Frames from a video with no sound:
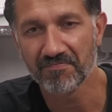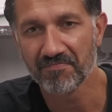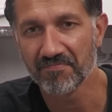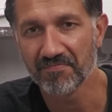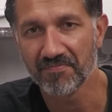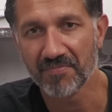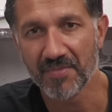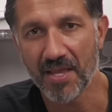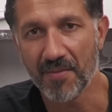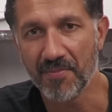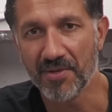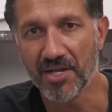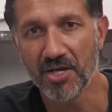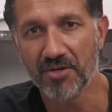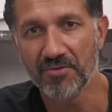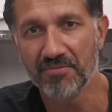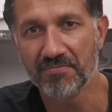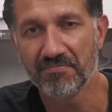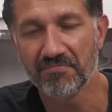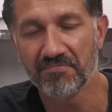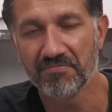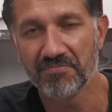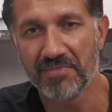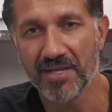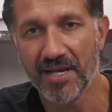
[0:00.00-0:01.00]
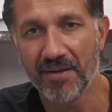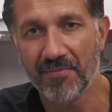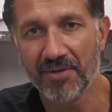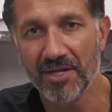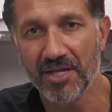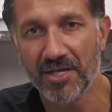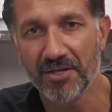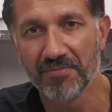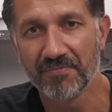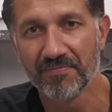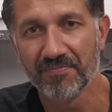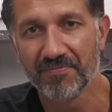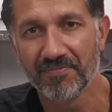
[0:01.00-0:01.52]
let me know down
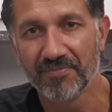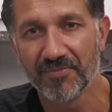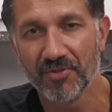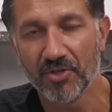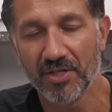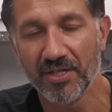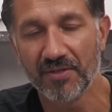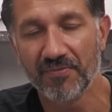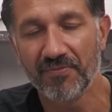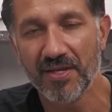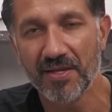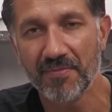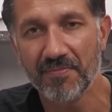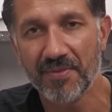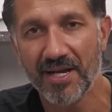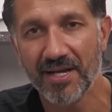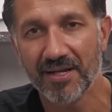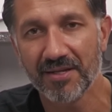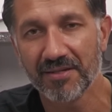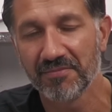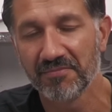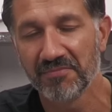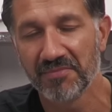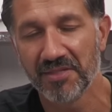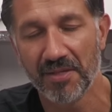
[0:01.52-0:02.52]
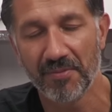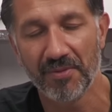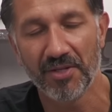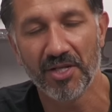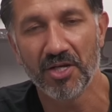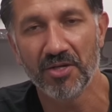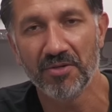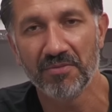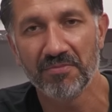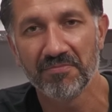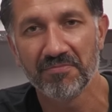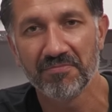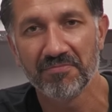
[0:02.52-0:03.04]
below. If you've got any feedback, let me
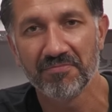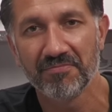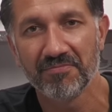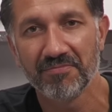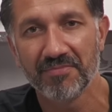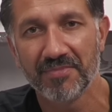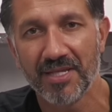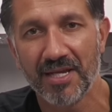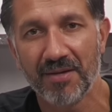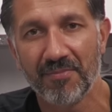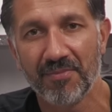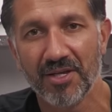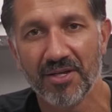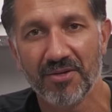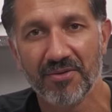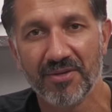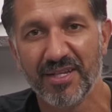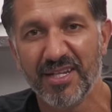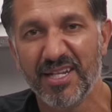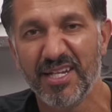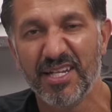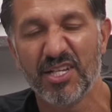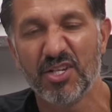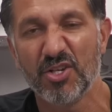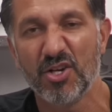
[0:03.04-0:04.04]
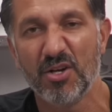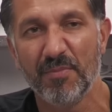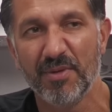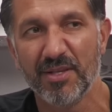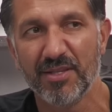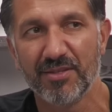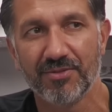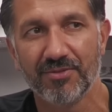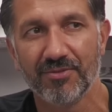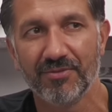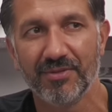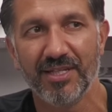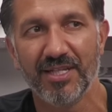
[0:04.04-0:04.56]
know down below in any
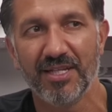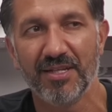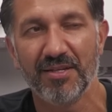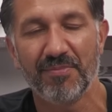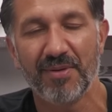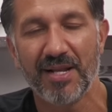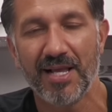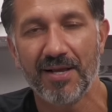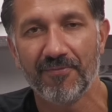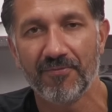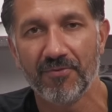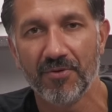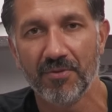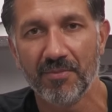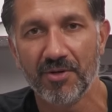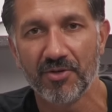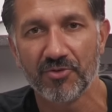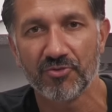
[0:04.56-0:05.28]
comments on any platform.